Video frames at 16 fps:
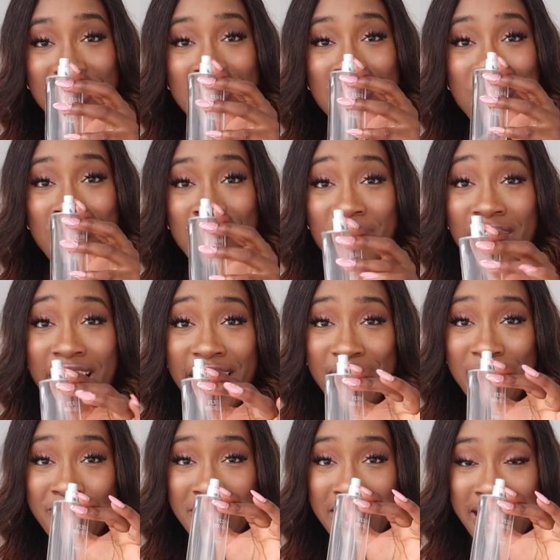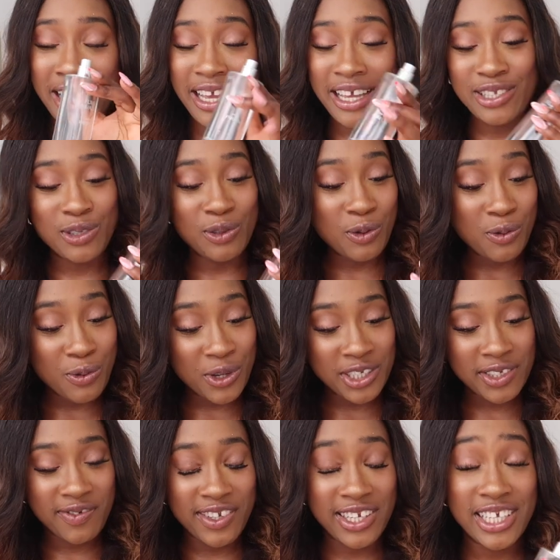quite a bit it's
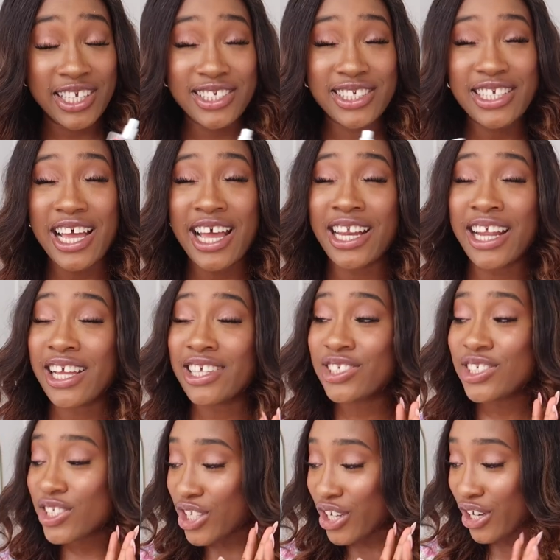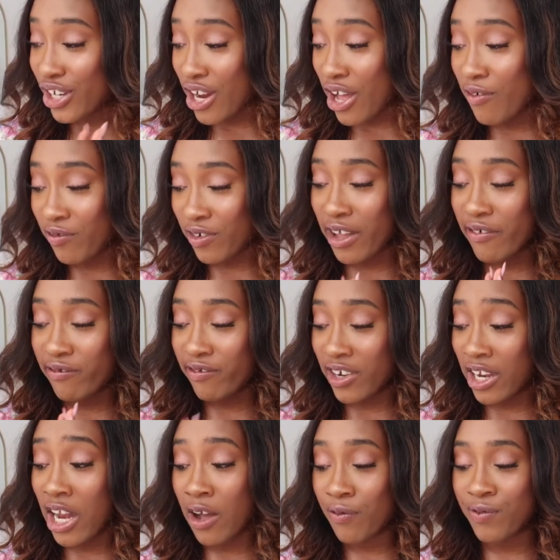almost finished and I just love love
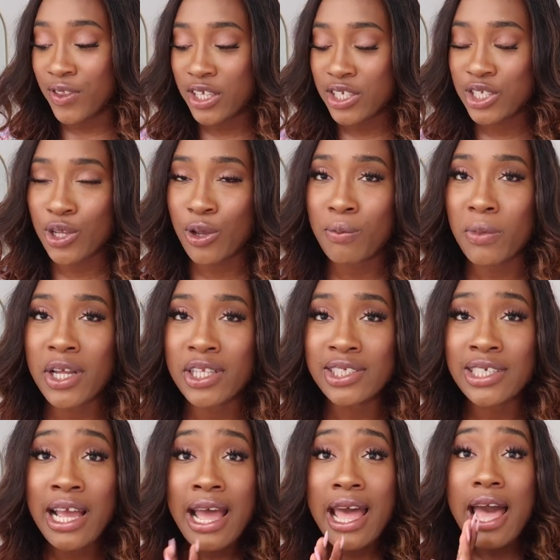love this so much